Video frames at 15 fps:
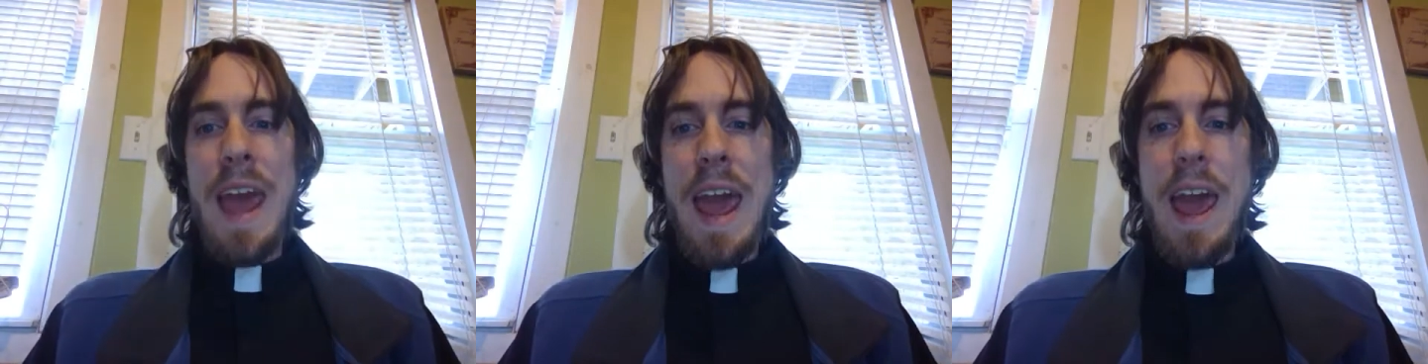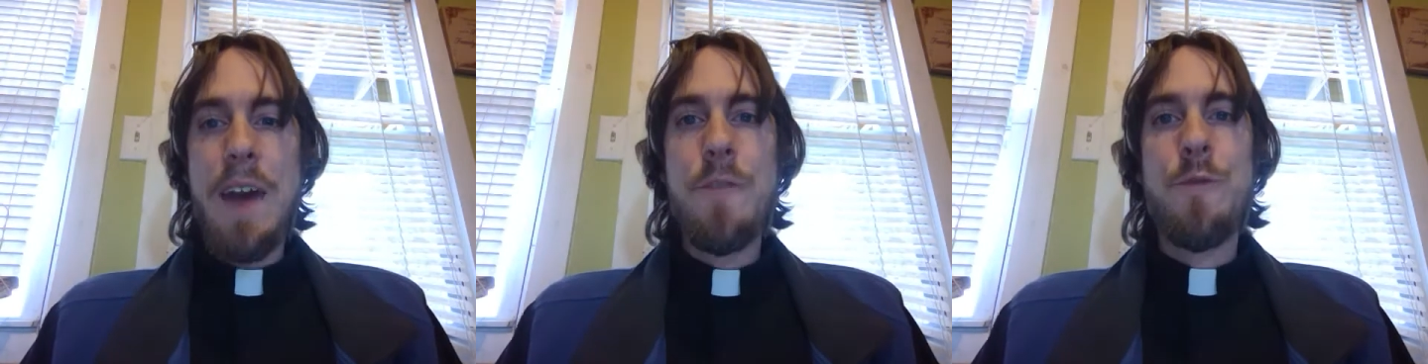
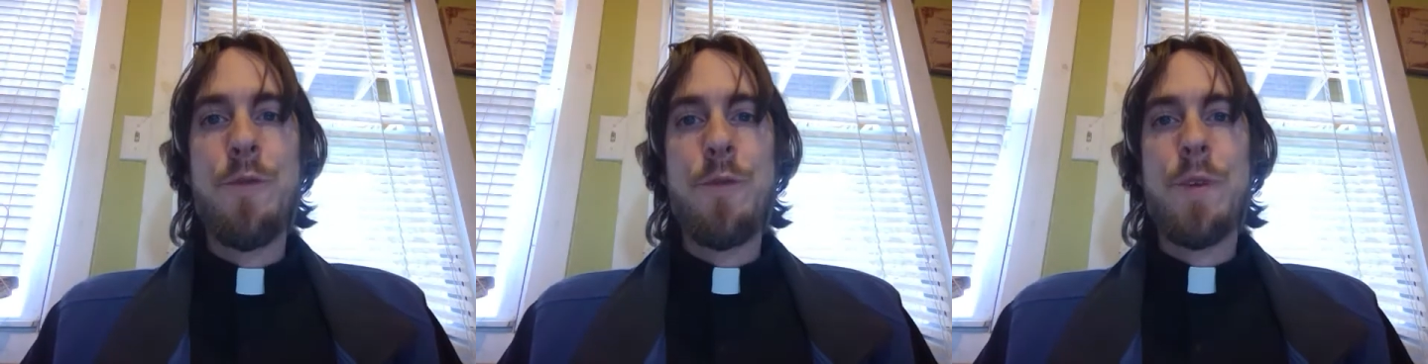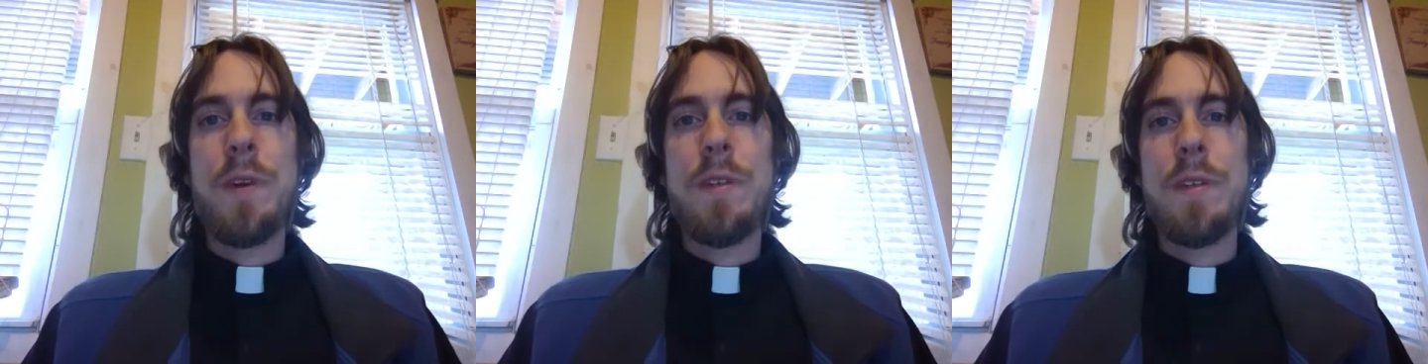
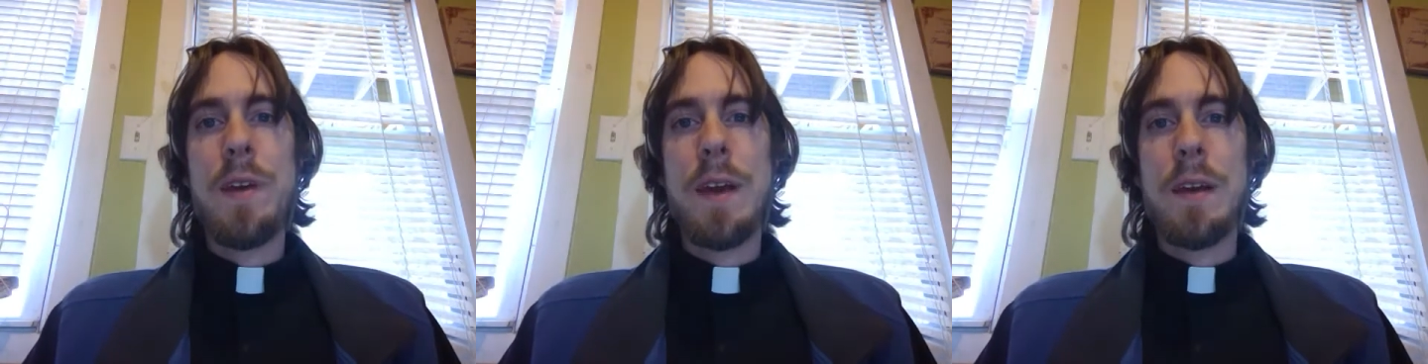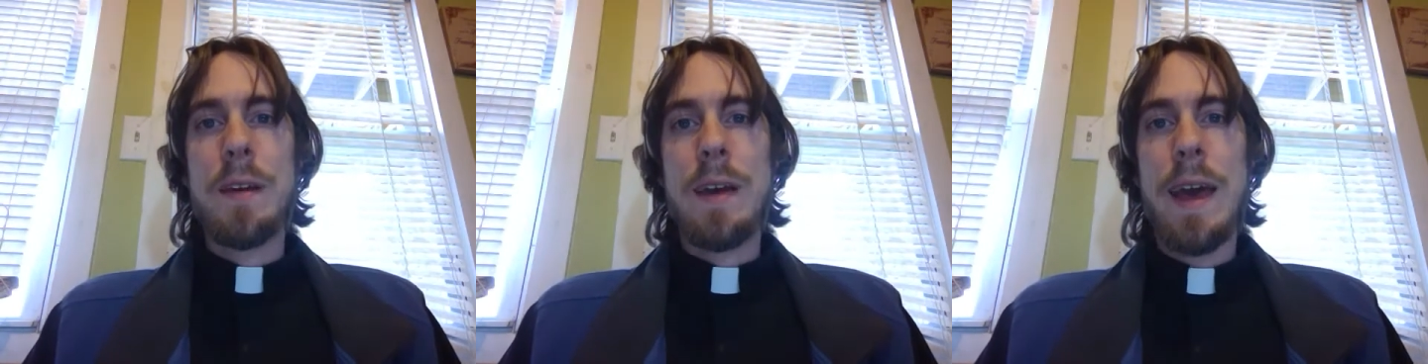
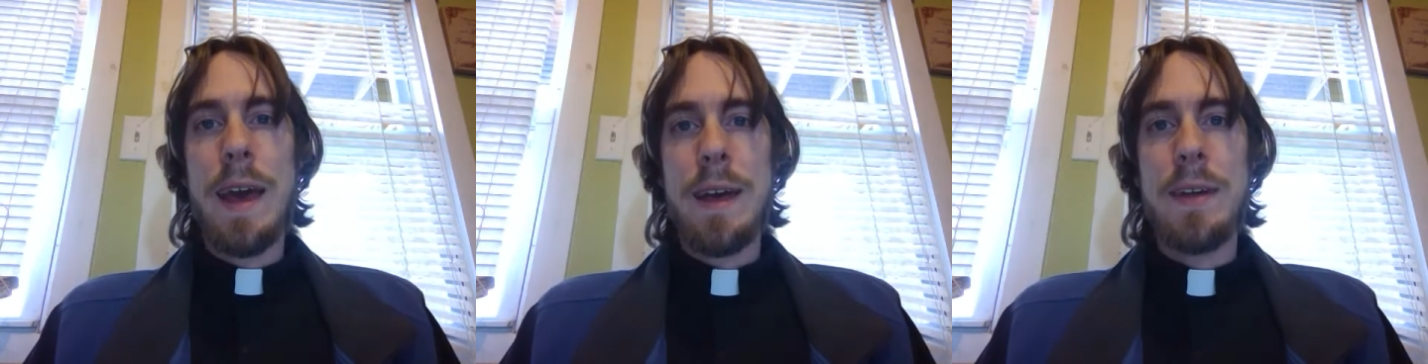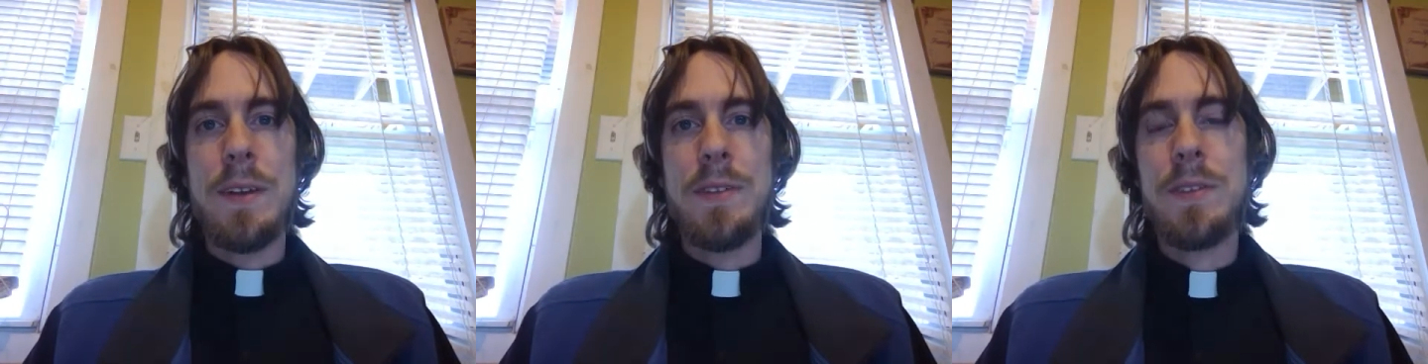everything
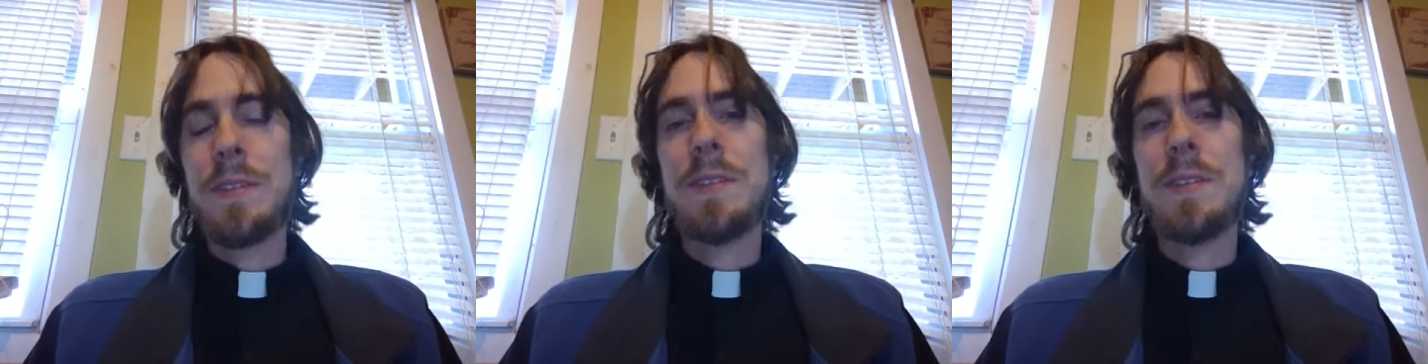has